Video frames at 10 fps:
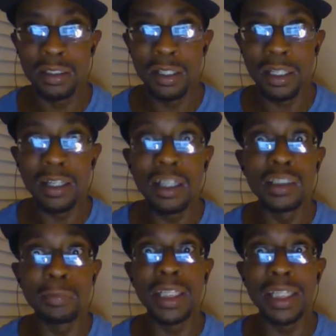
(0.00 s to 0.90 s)
He
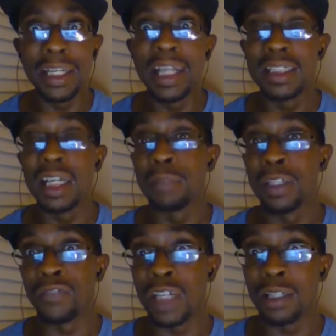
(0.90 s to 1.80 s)
loves being in that type of
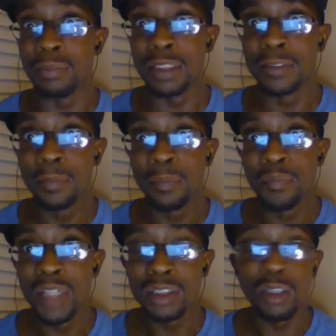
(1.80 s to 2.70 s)
environment. Yeah.